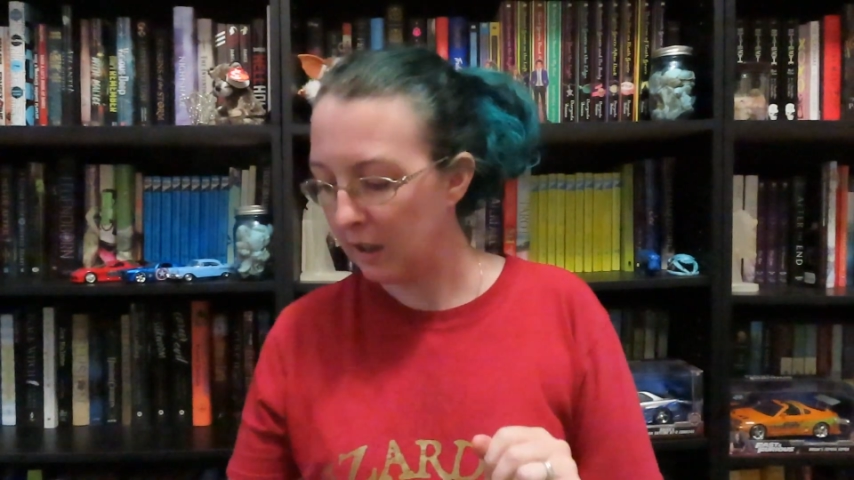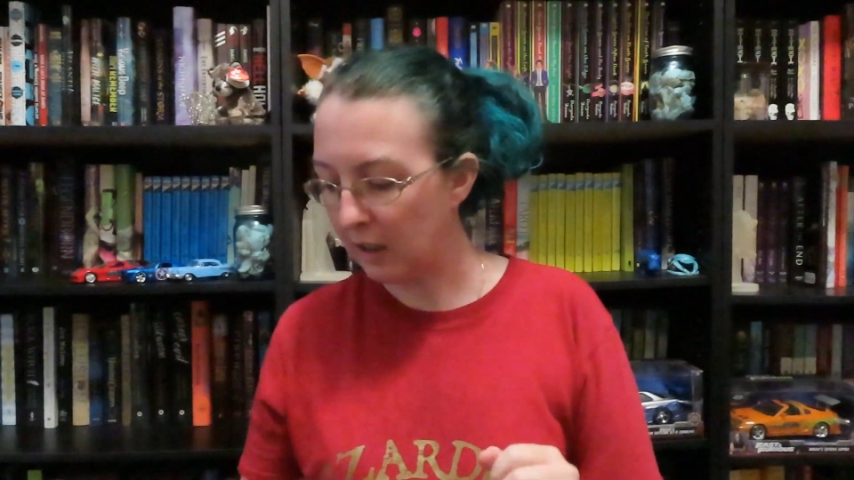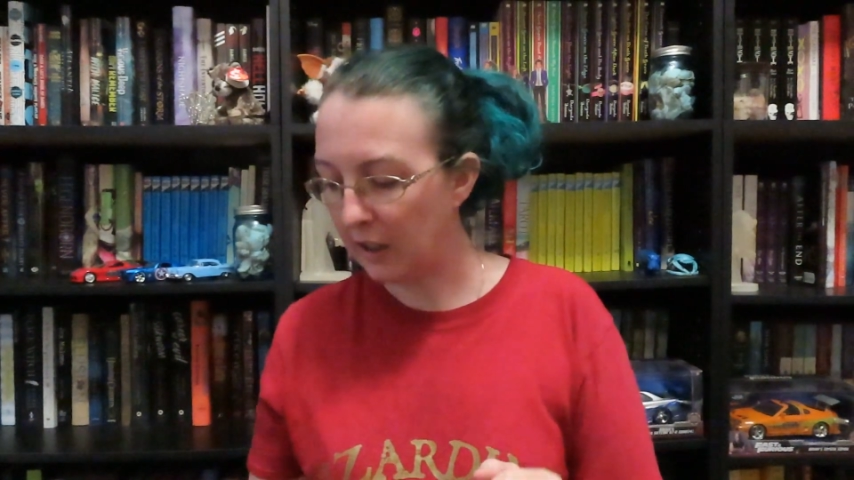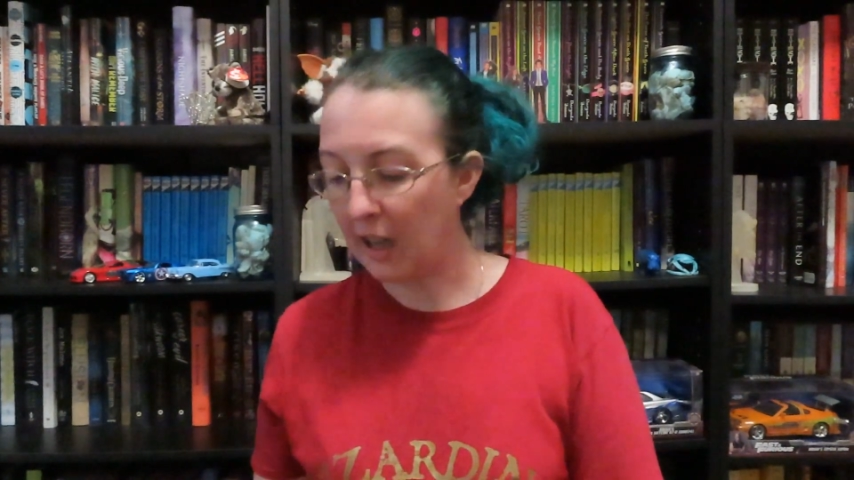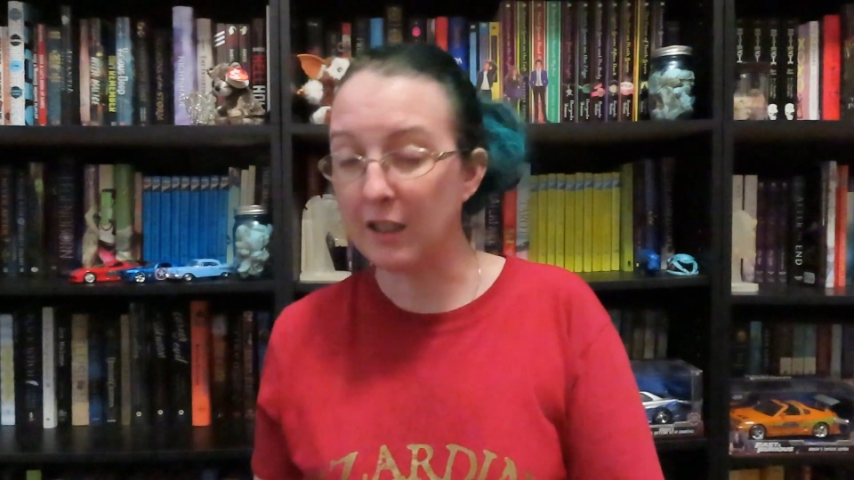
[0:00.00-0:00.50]

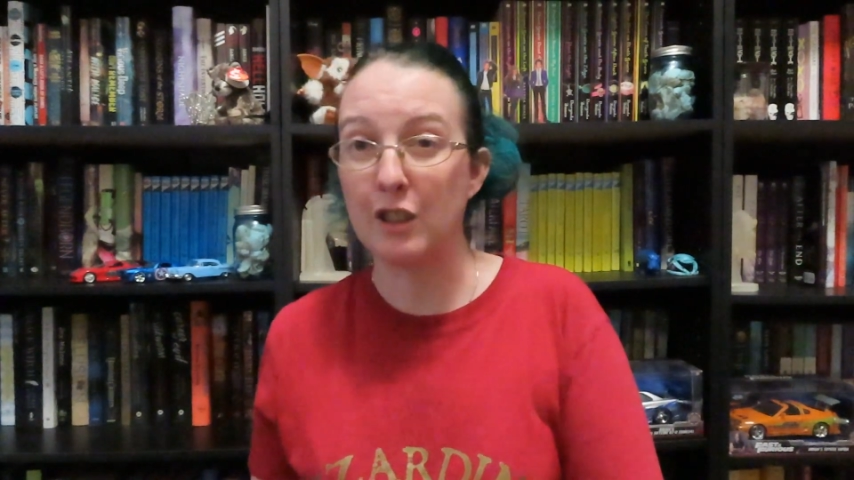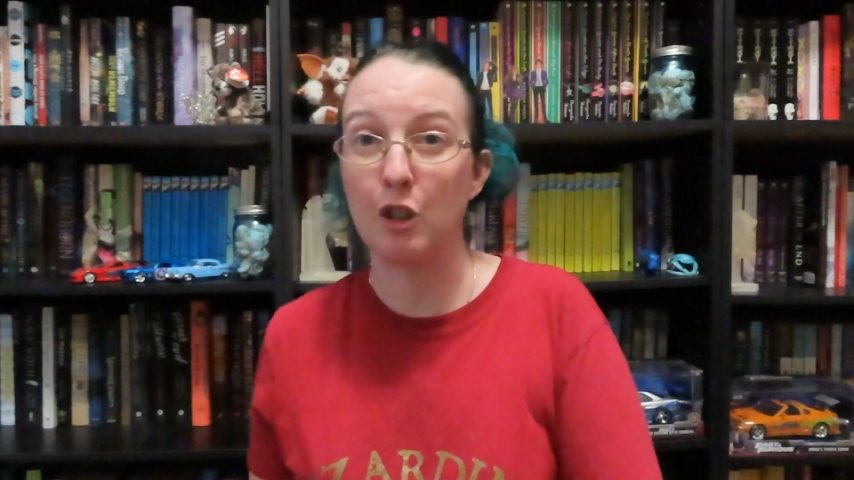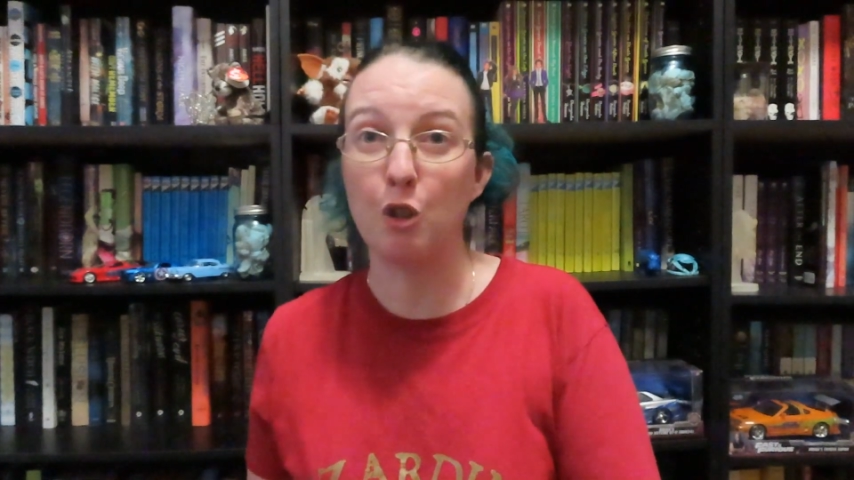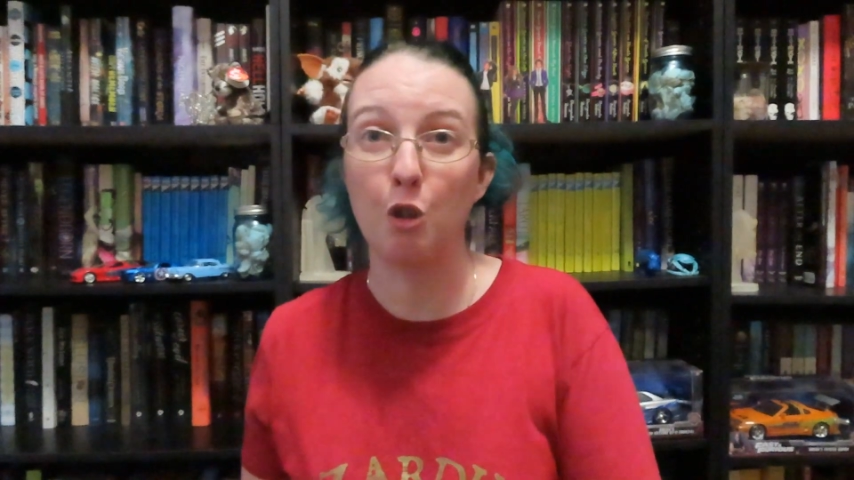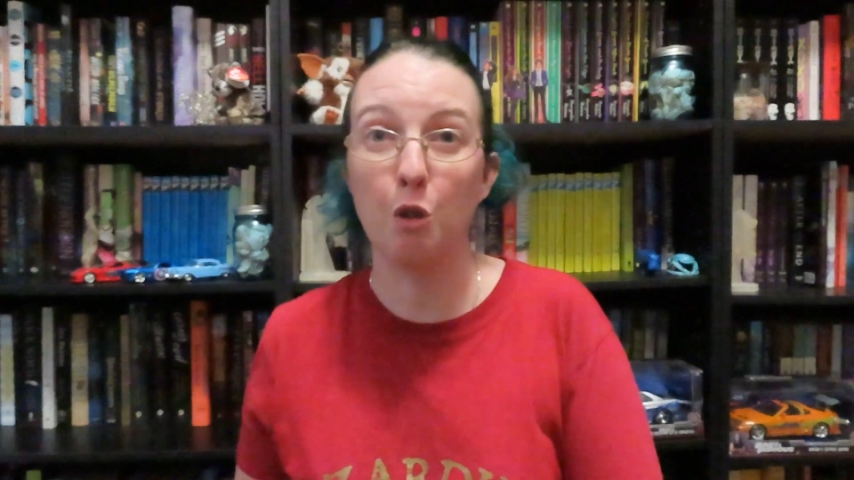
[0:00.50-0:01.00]
The
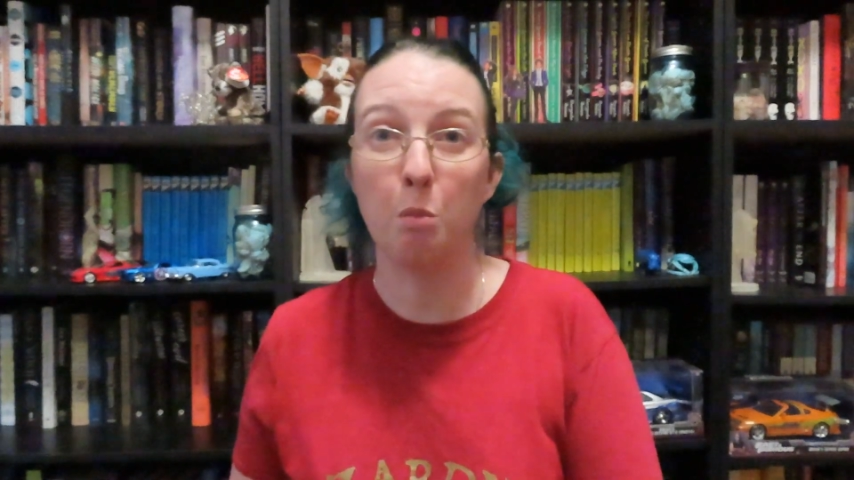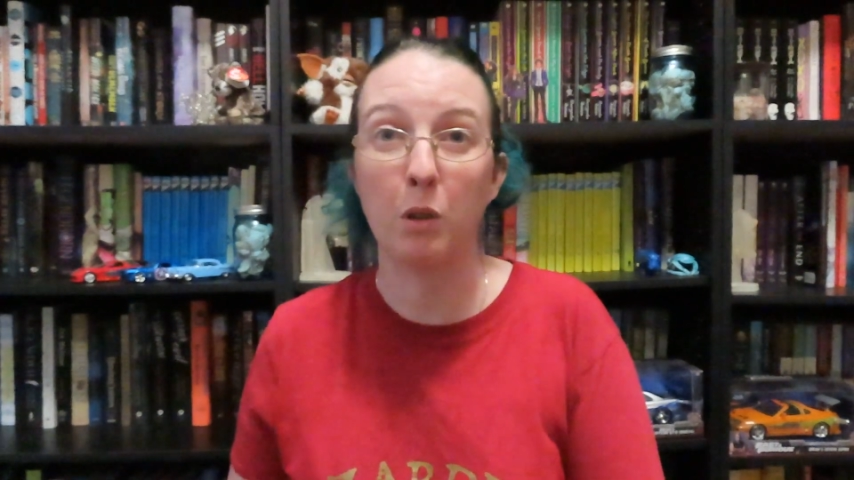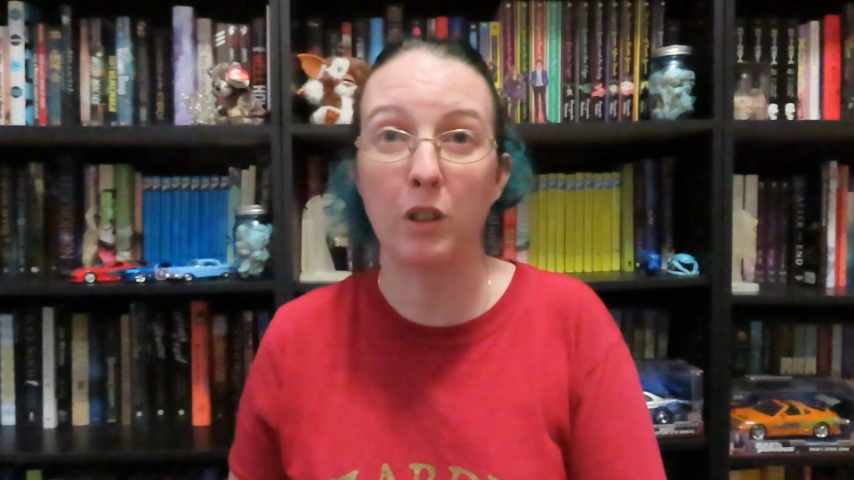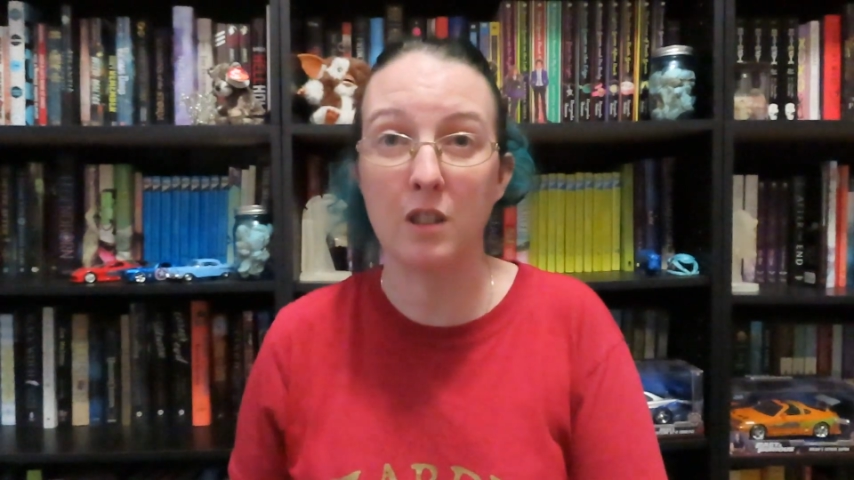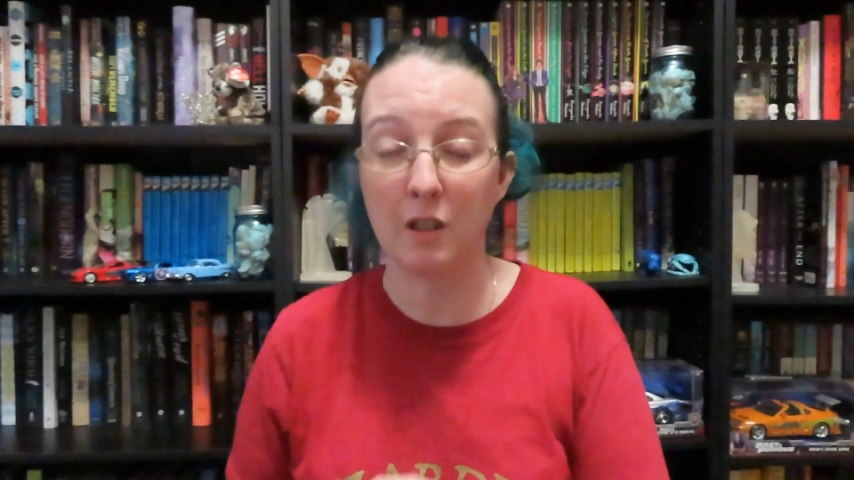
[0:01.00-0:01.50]
last two
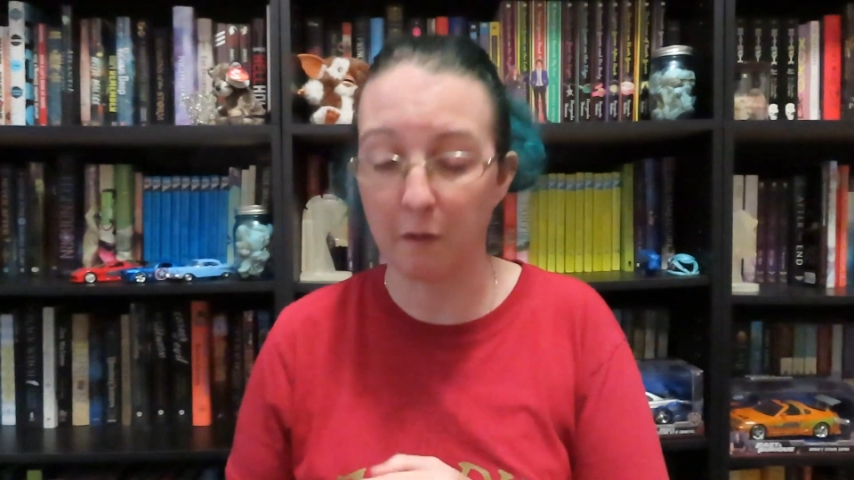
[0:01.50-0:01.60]
books,